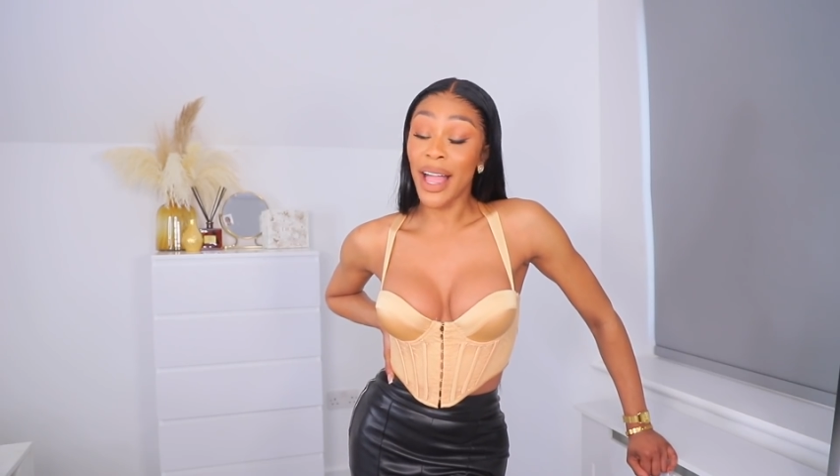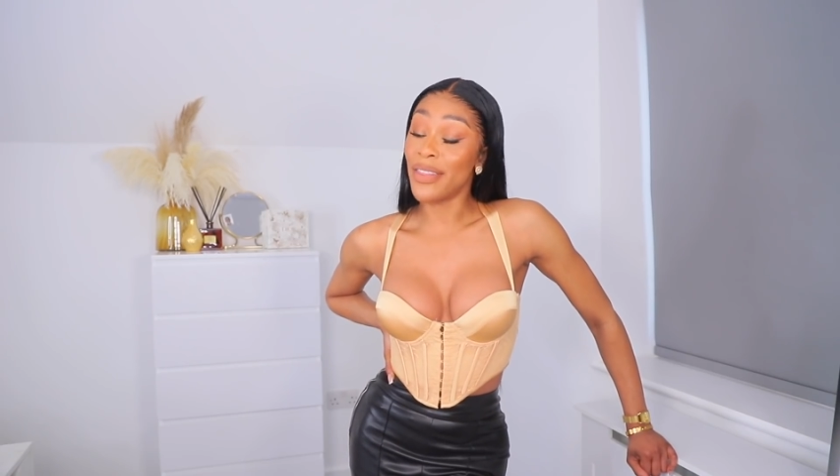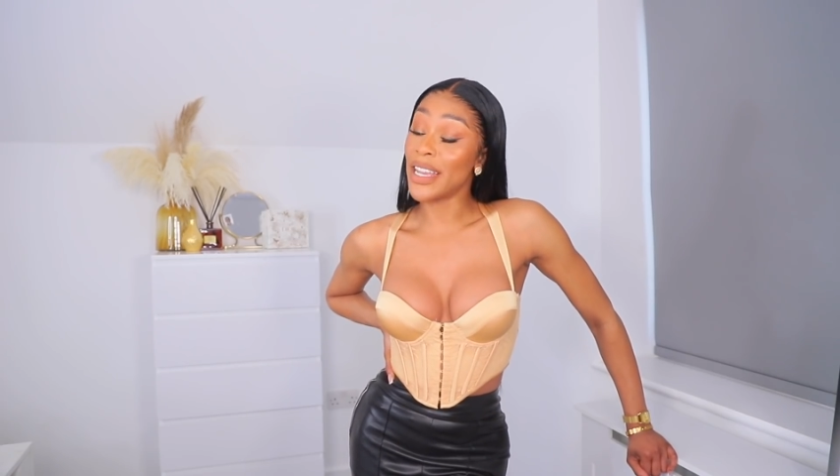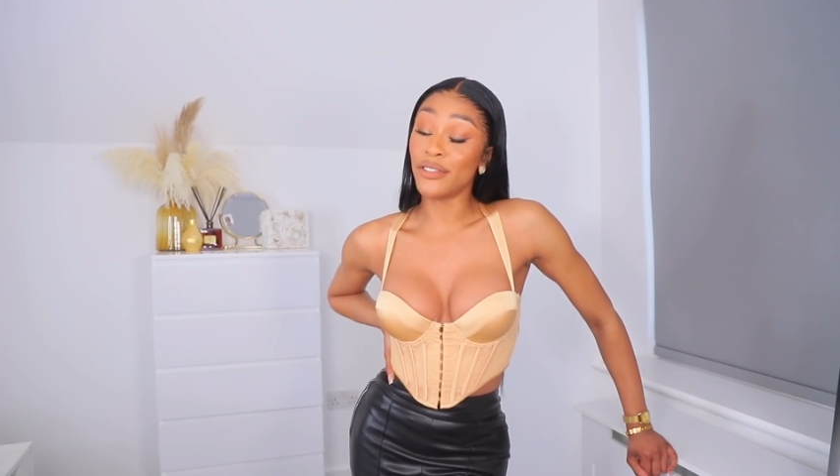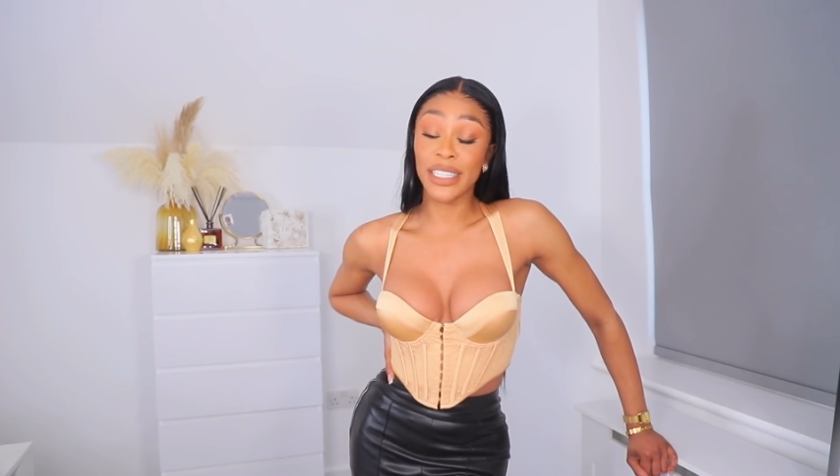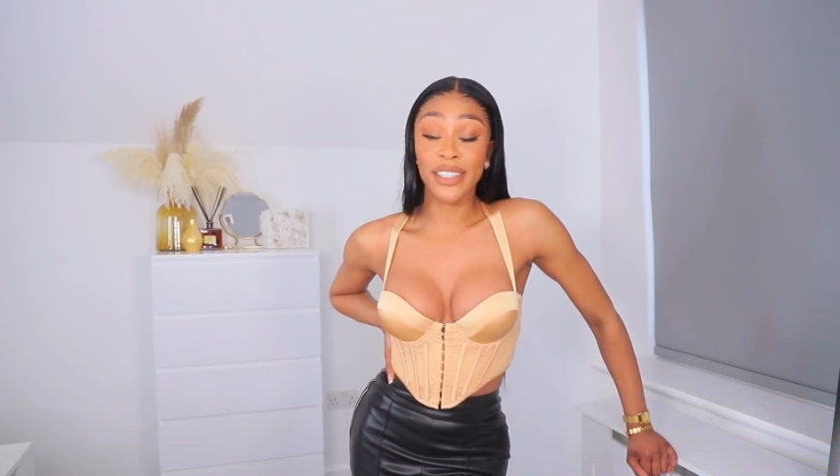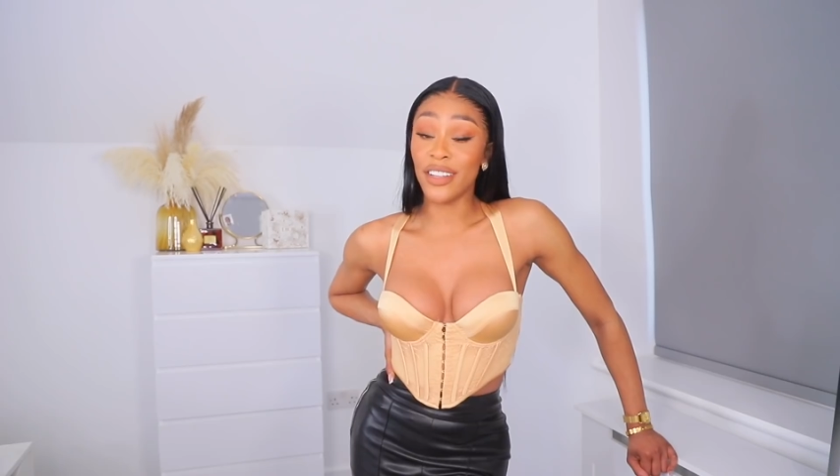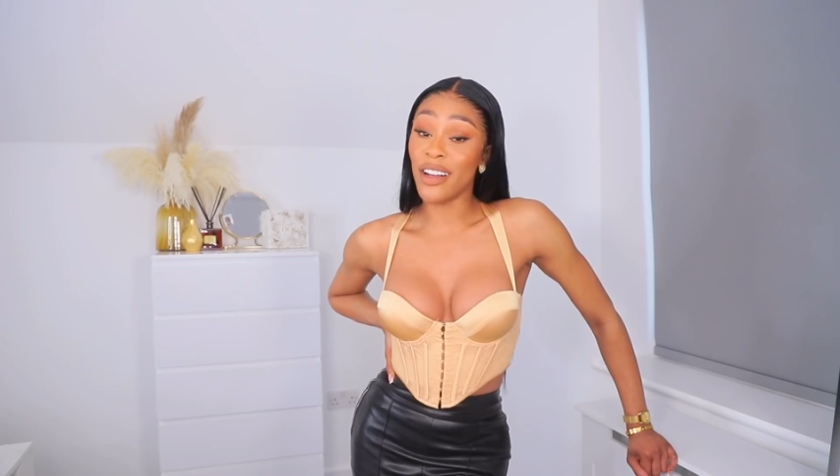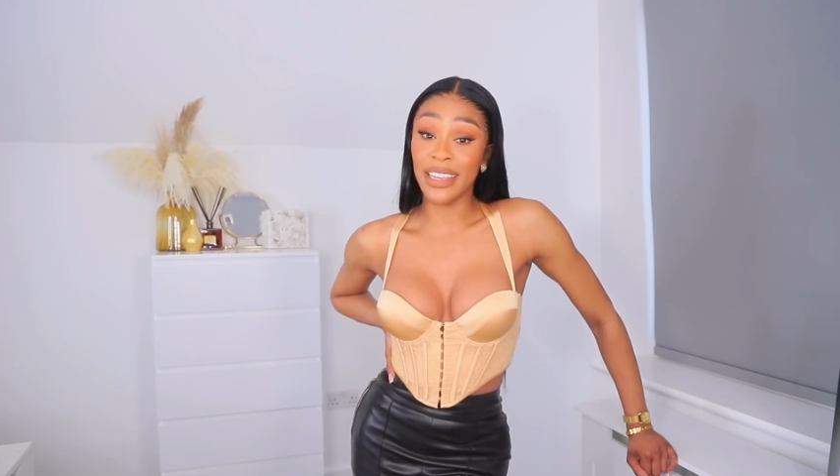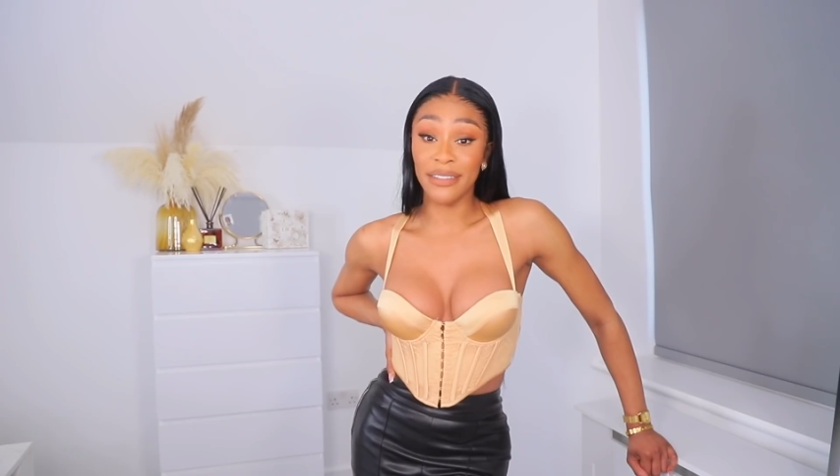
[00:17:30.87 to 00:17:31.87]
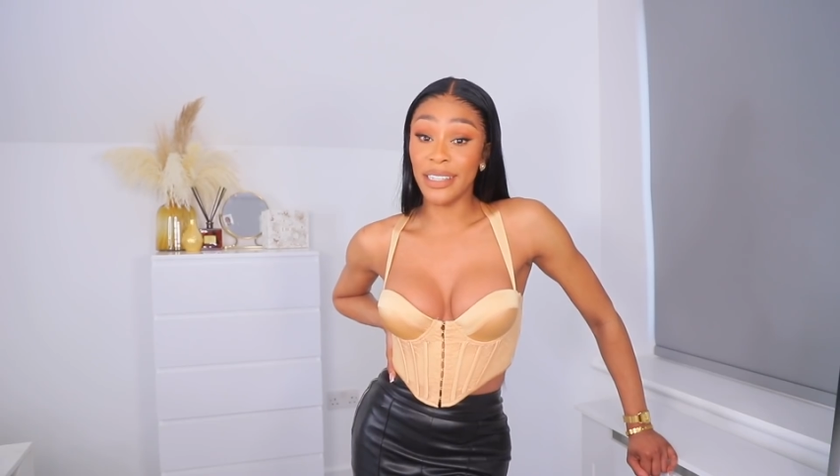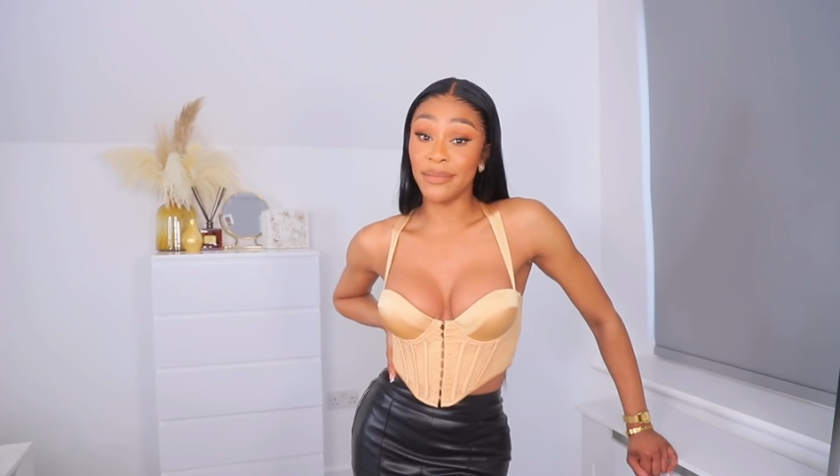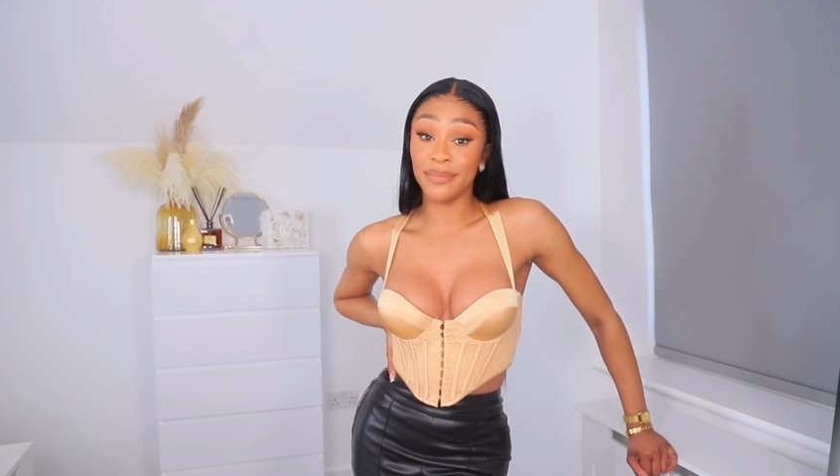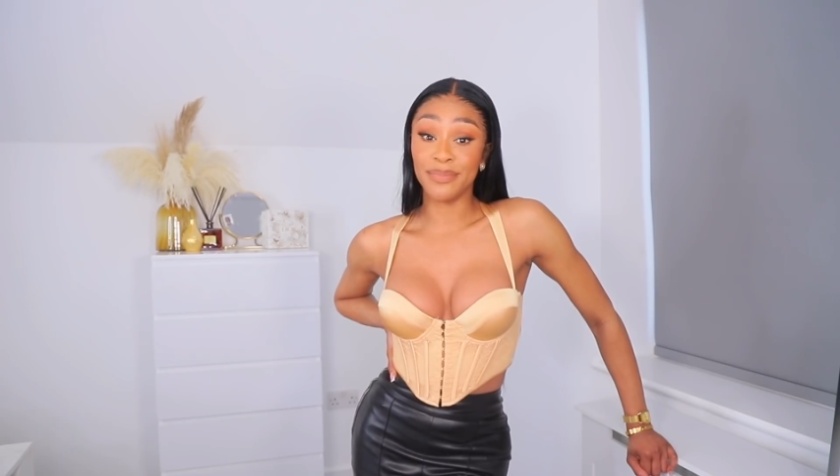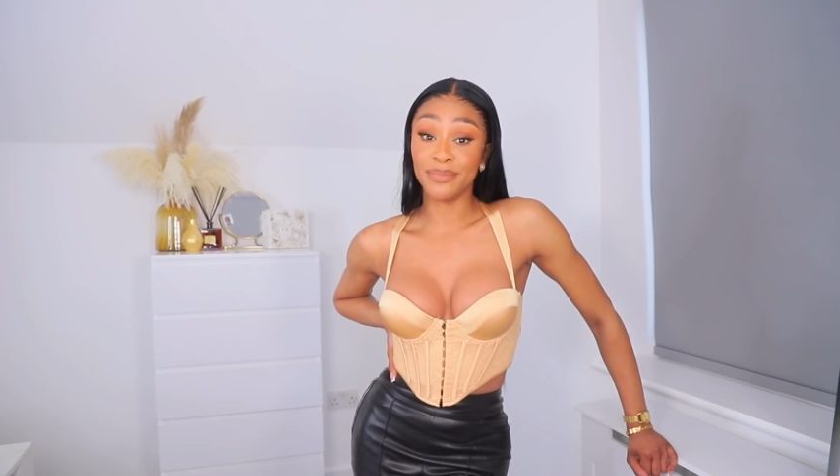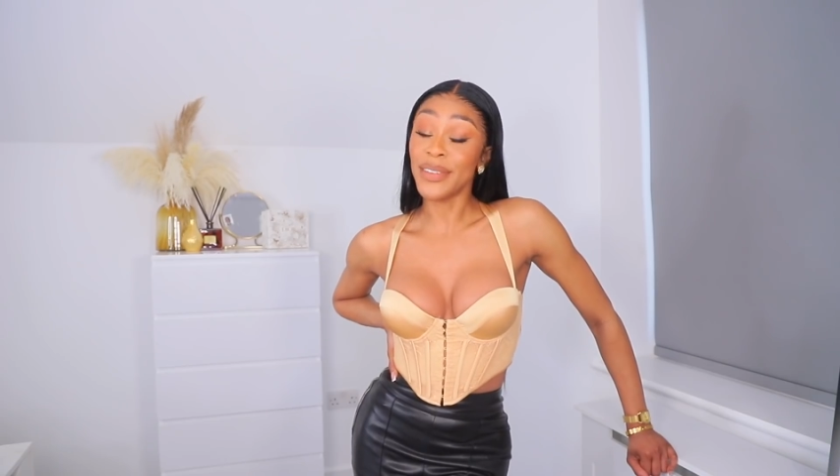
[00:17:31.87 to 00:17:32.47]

And their dresses are given.